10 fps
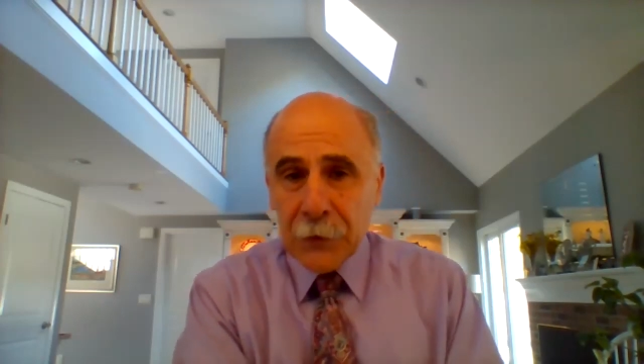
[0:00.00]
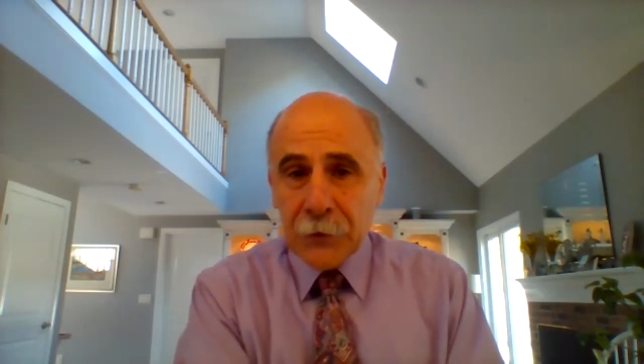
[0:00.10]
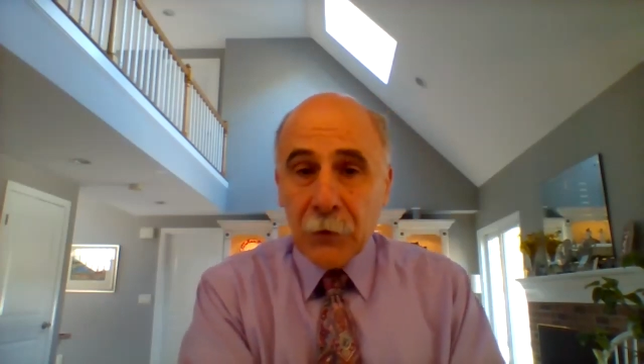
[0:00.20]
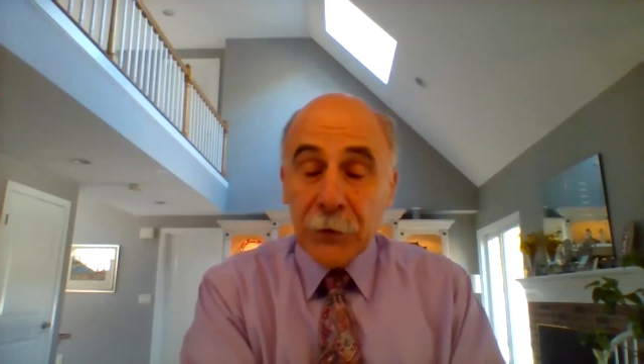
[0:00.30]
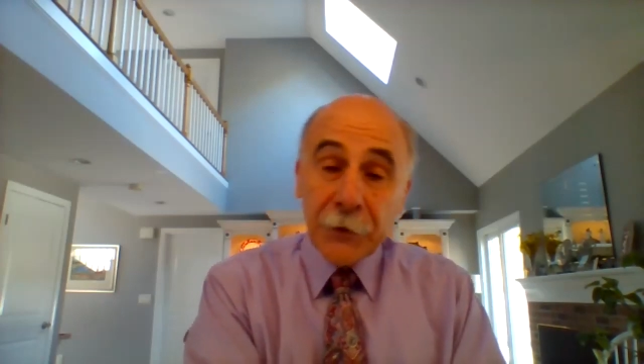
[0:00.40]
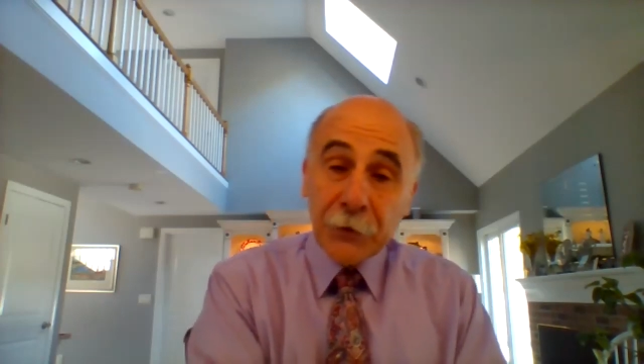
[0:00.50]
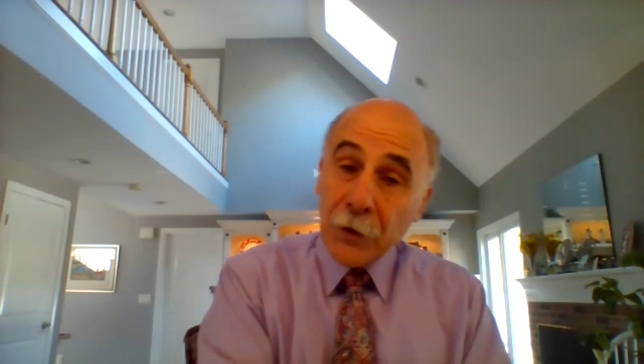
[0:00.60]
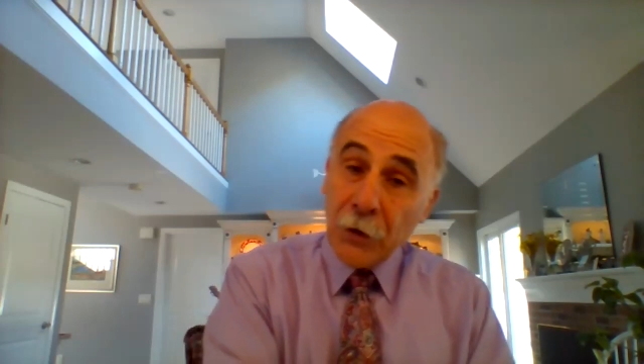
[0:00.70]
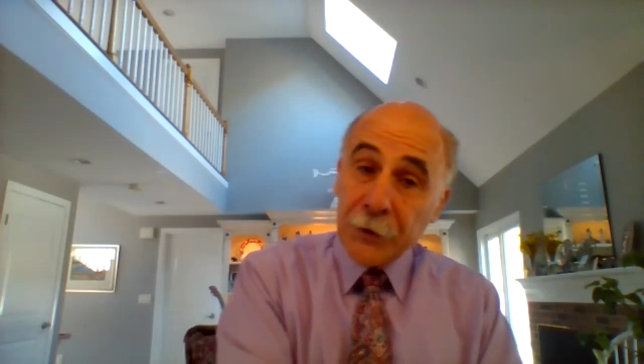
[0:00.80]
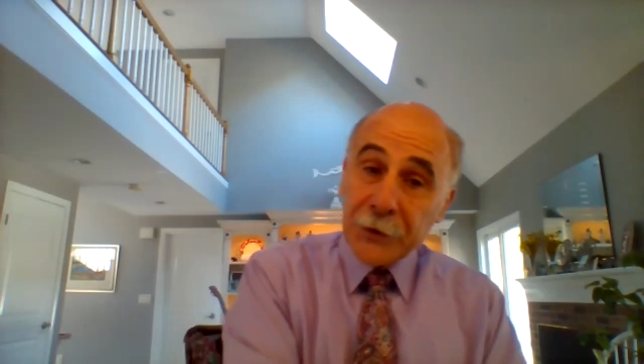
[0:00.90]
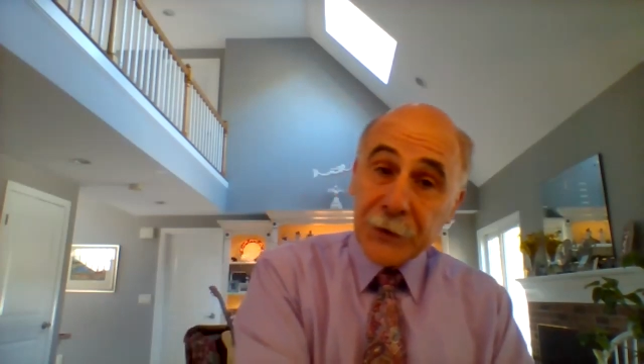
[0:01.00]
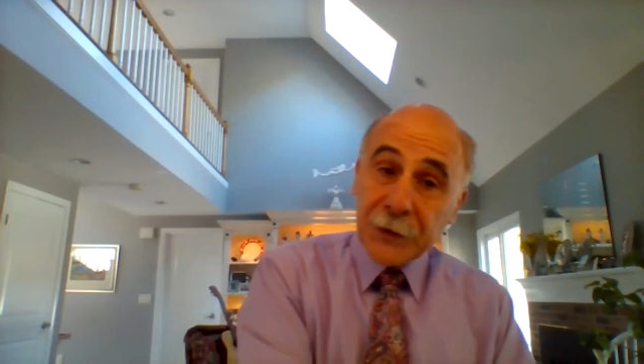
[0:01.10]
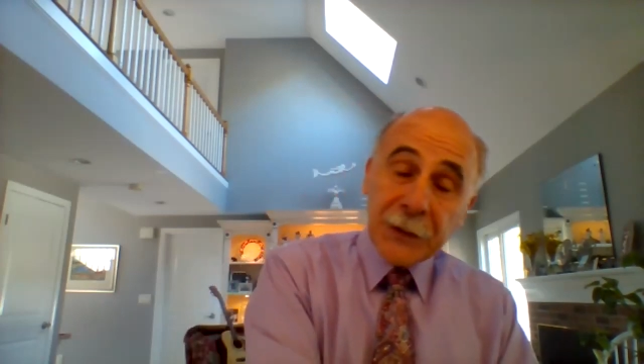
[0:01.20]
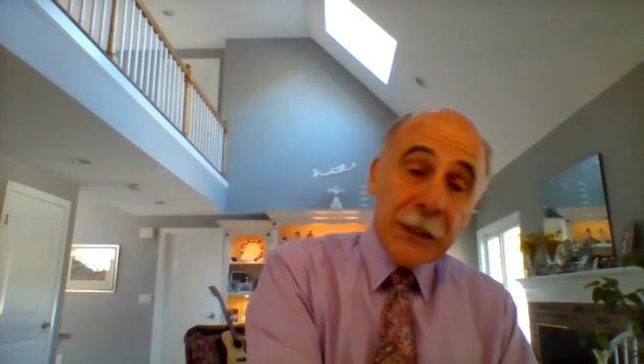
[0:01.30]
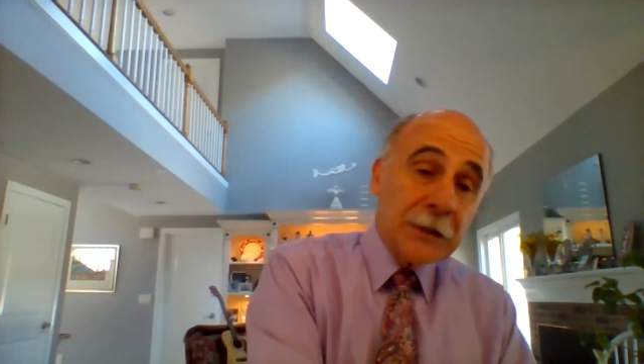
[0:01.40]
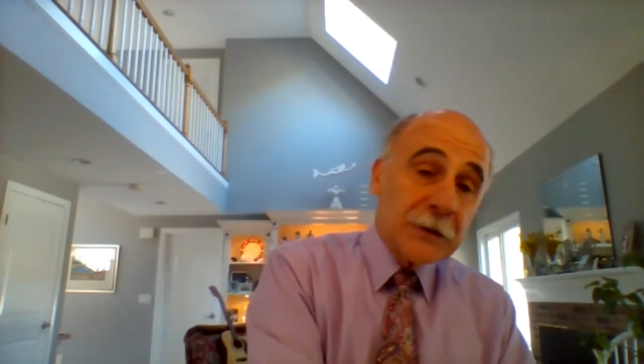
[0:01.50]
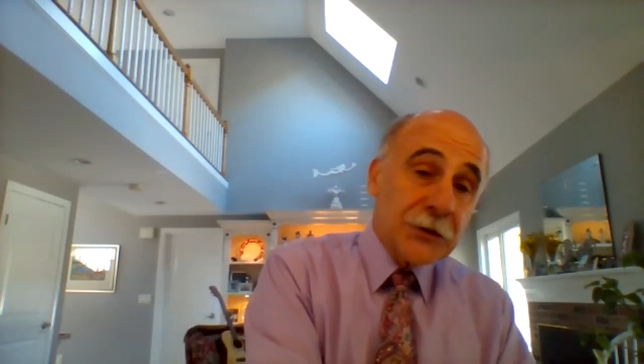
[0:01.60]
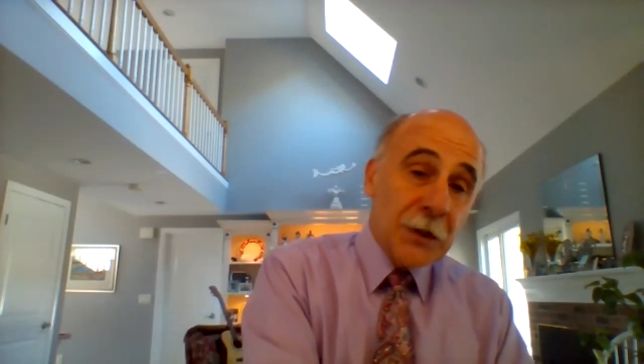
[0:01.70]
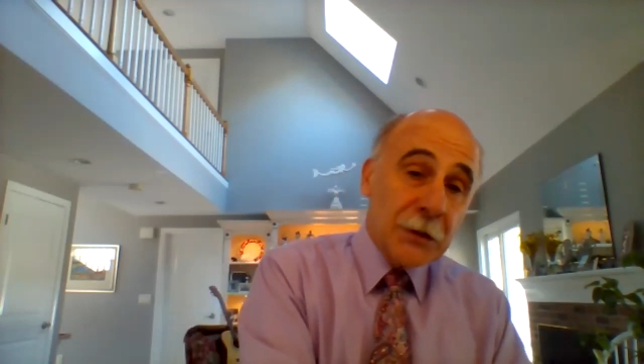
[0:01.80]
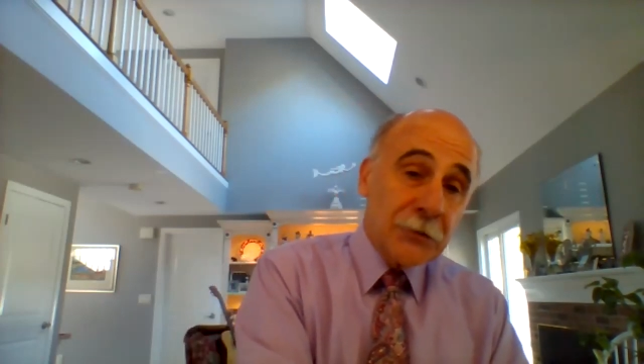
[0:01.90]
So Leonard Cohen is the Canadian
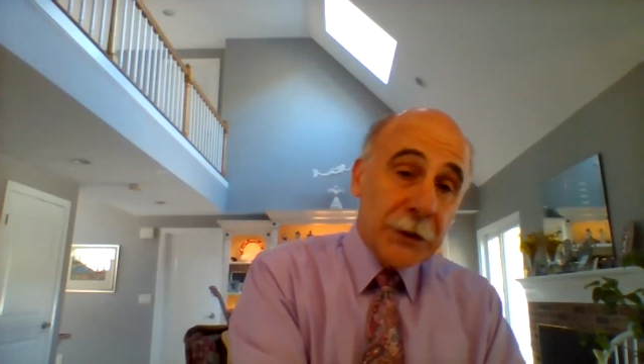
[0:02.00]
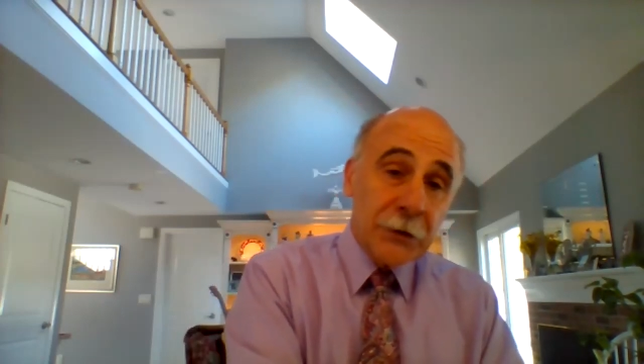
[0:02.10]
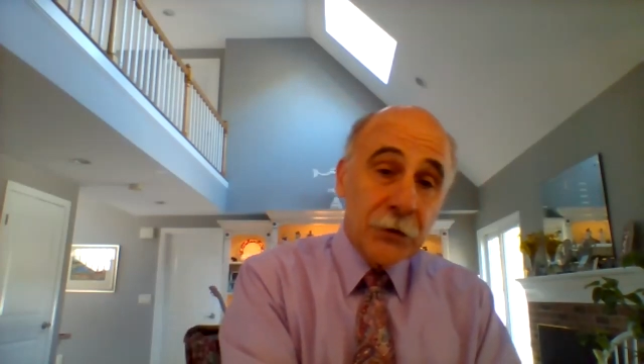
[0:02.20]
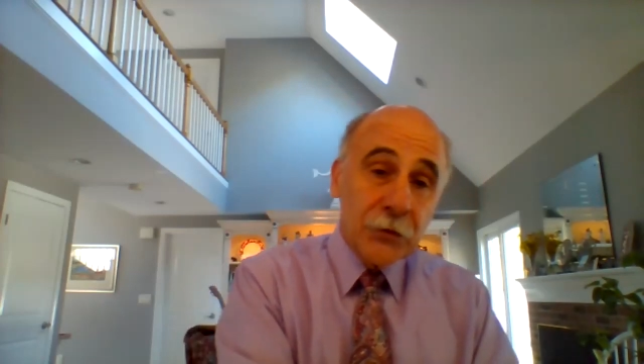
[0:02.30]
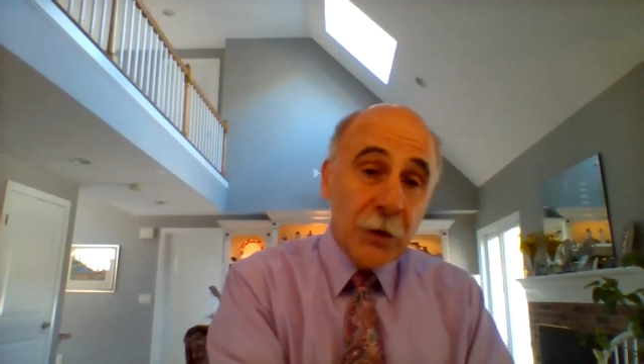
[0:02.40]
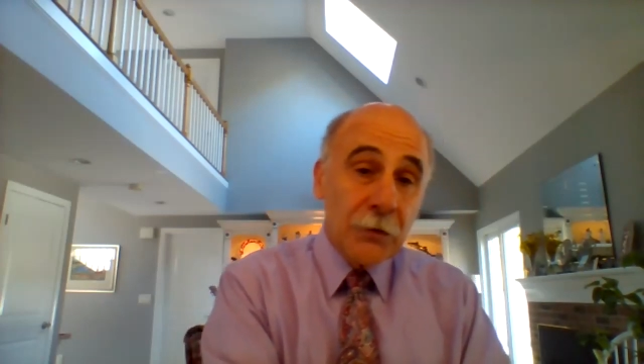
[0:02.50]
songwriter who